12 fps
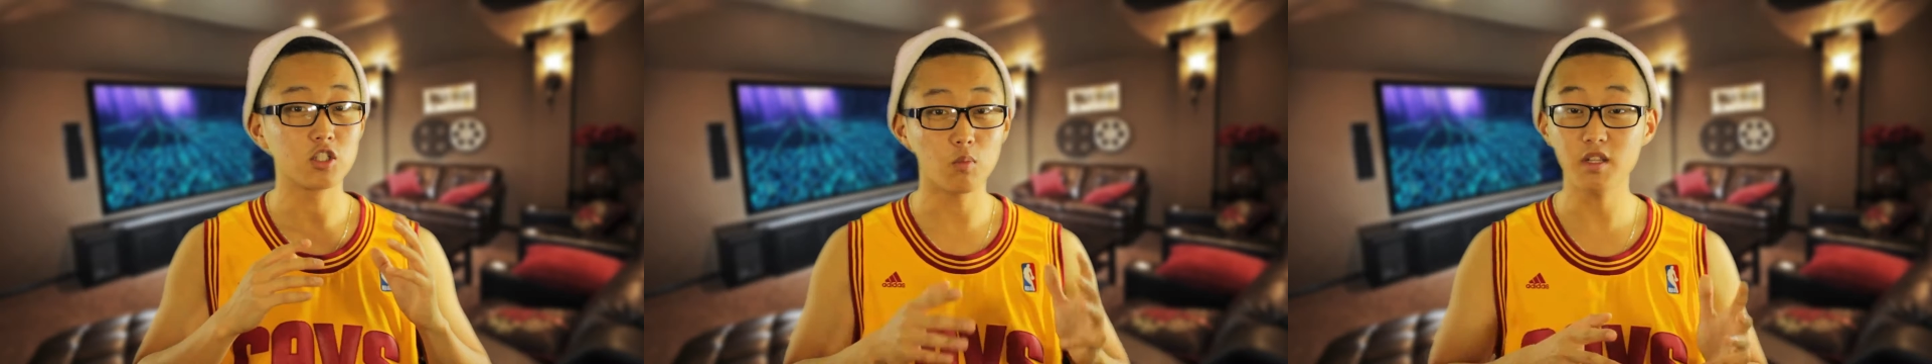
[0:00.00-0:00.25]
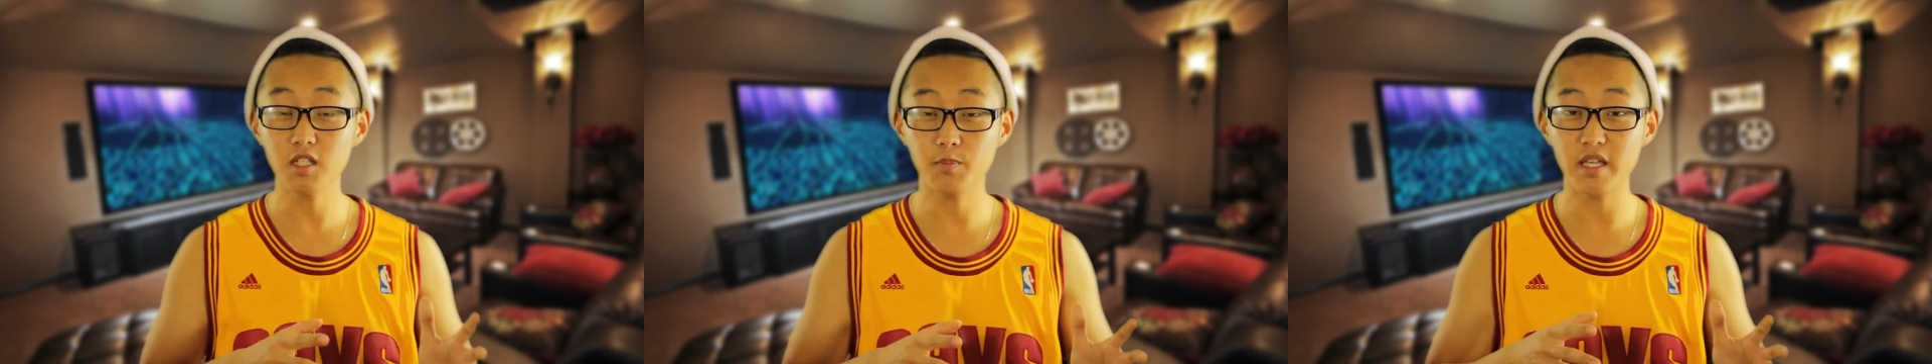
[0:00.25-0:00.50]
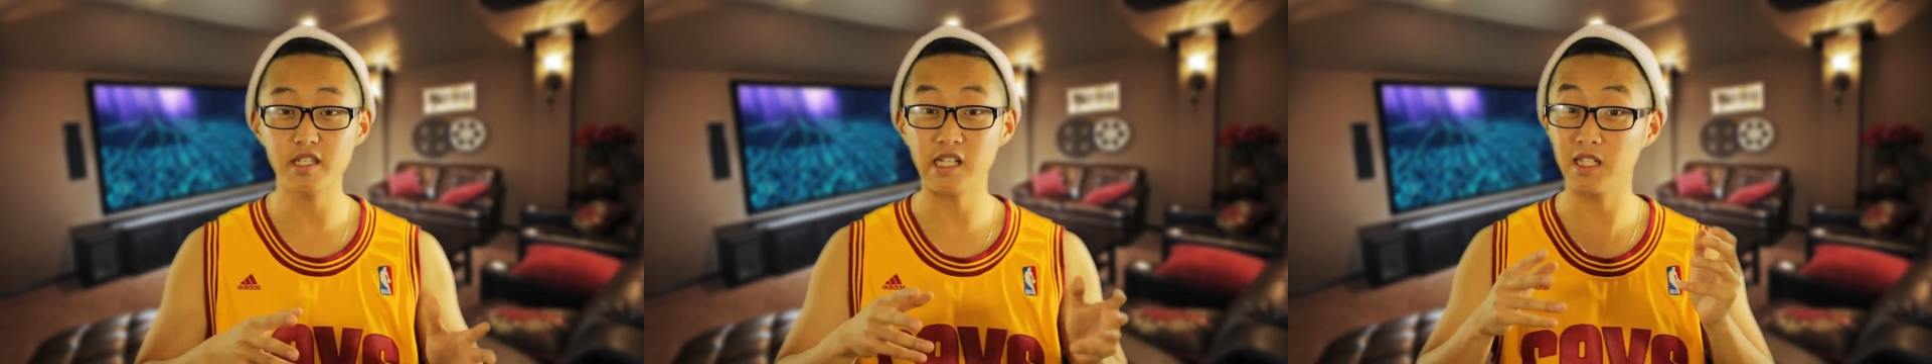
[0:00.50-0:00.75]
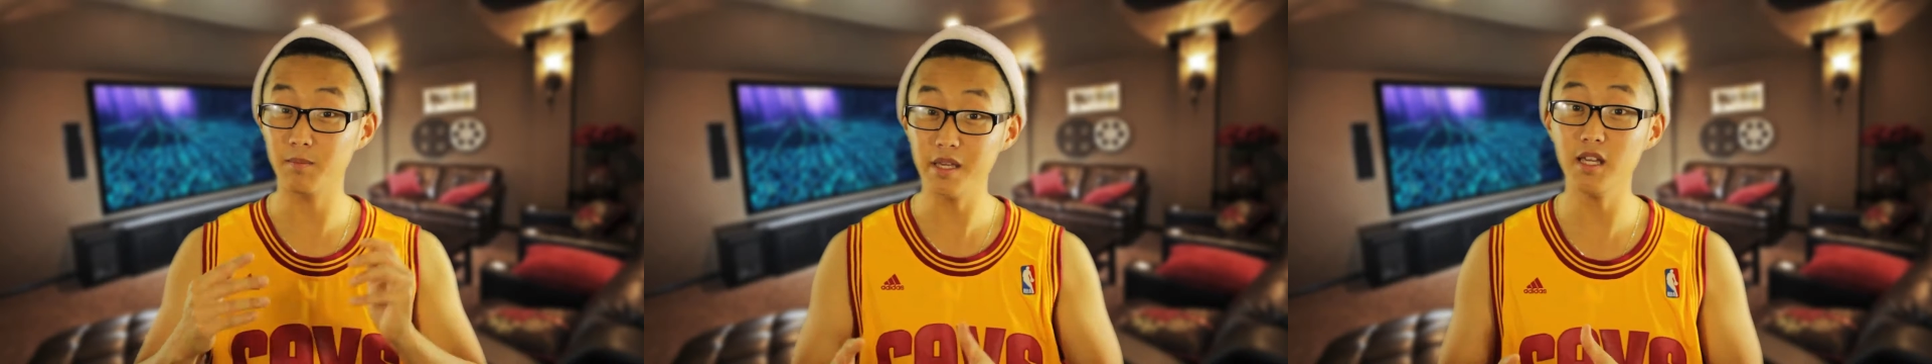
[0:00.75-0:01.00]
So what this
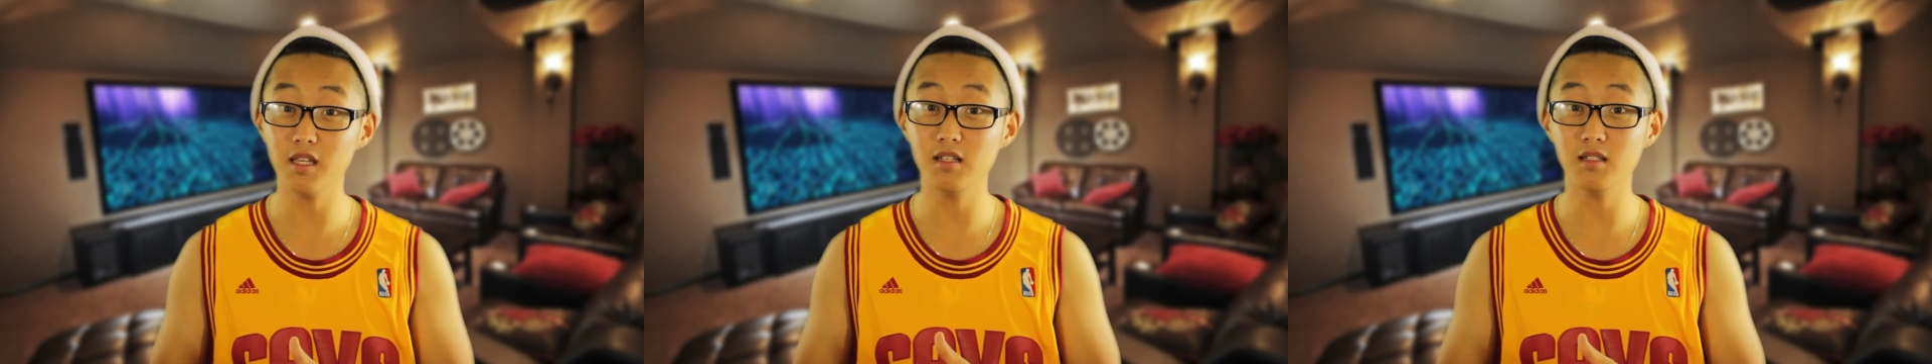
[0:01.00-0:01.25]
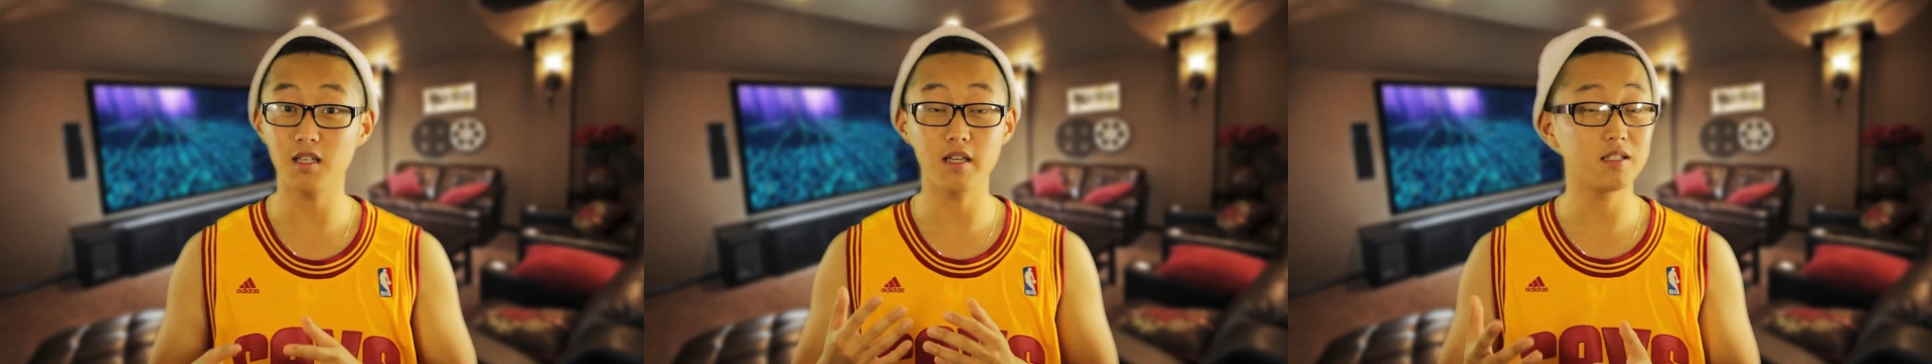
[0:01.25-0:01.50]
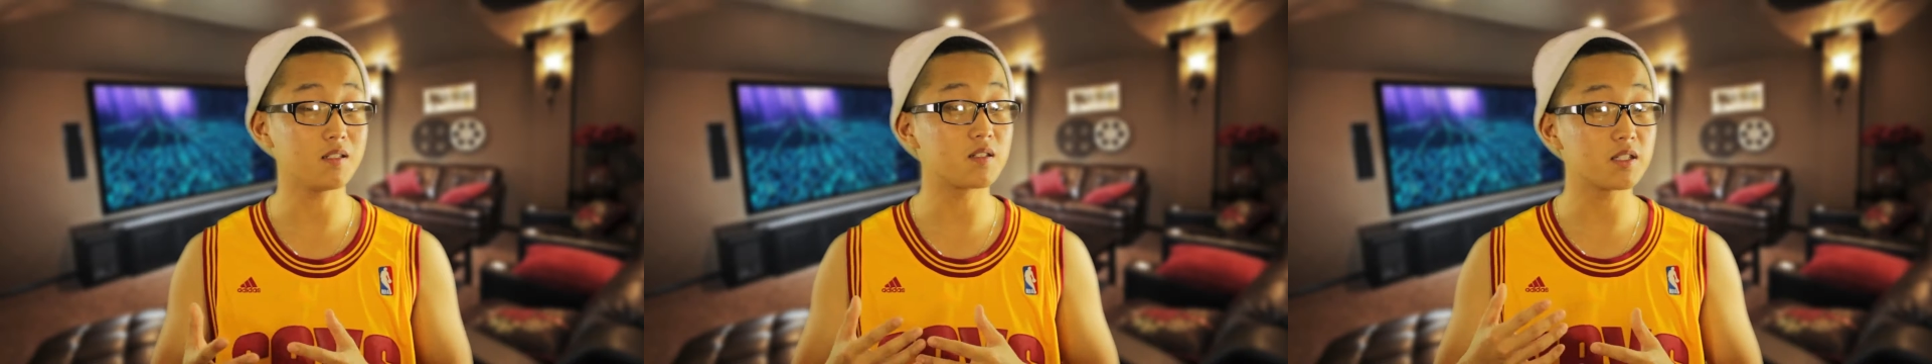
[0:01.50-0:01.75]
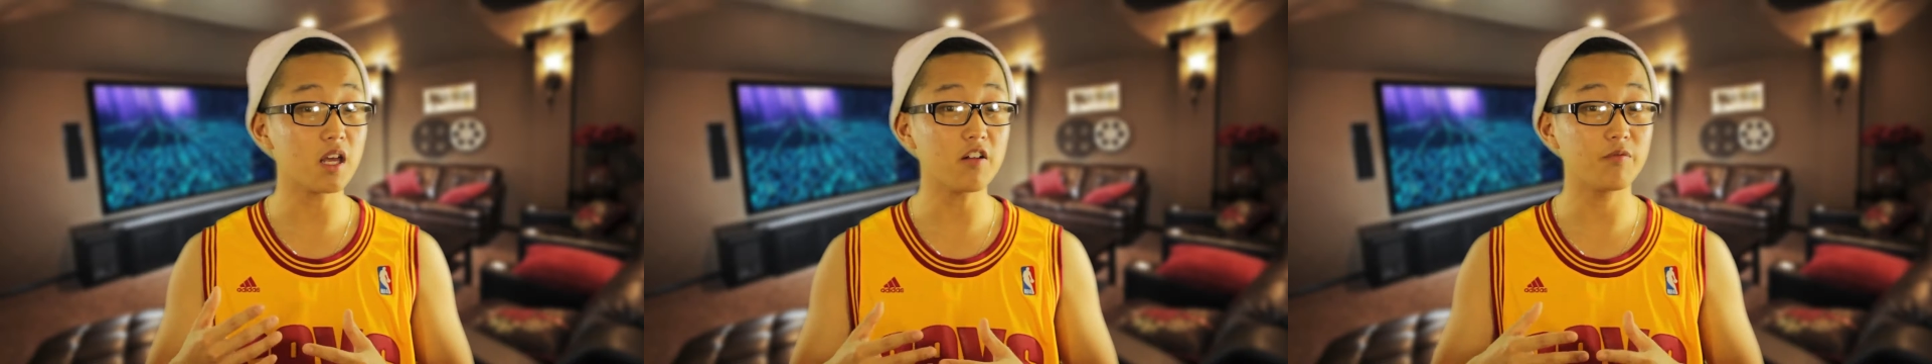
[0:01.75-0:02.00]
basically means is
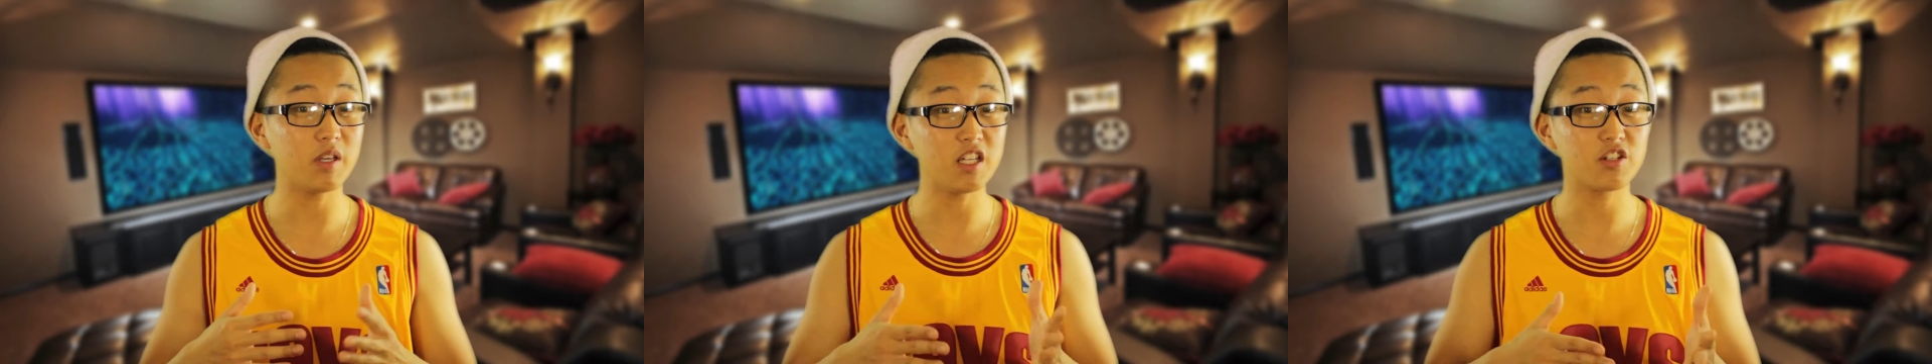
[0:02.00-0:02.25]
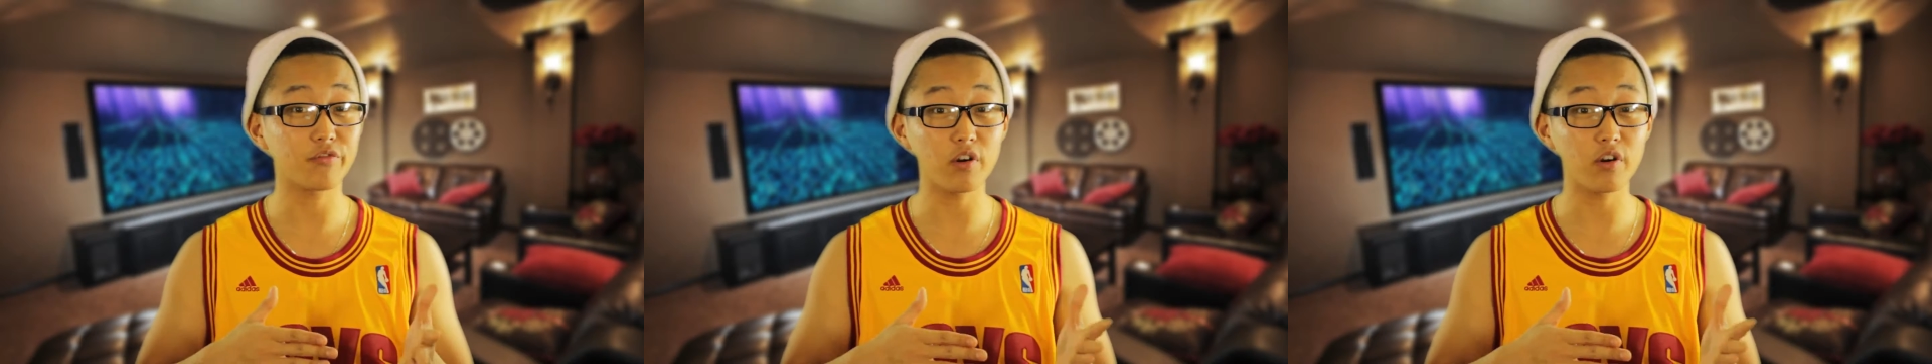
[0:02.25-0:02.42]
instead of each